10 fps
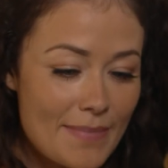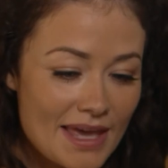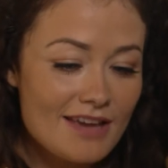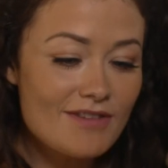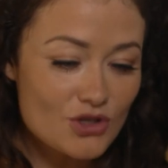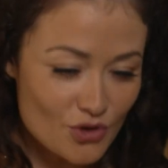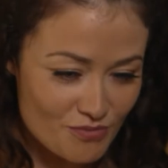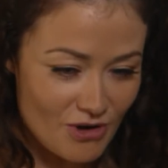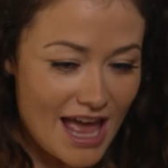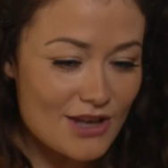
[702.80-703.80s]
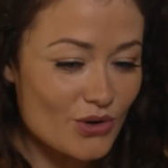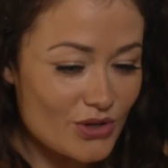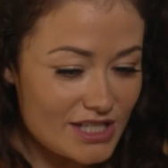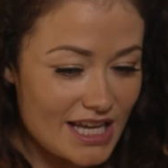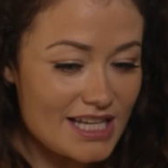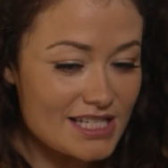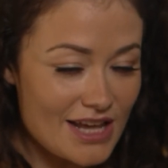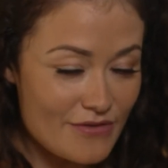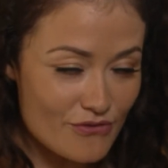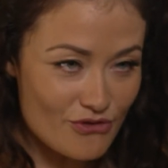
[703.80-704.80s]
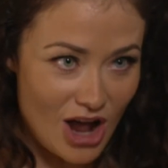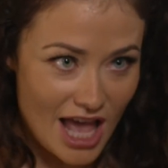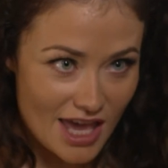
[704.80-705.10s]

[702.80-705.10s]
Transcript: B, Russell Brand, or C, Stephen Fry?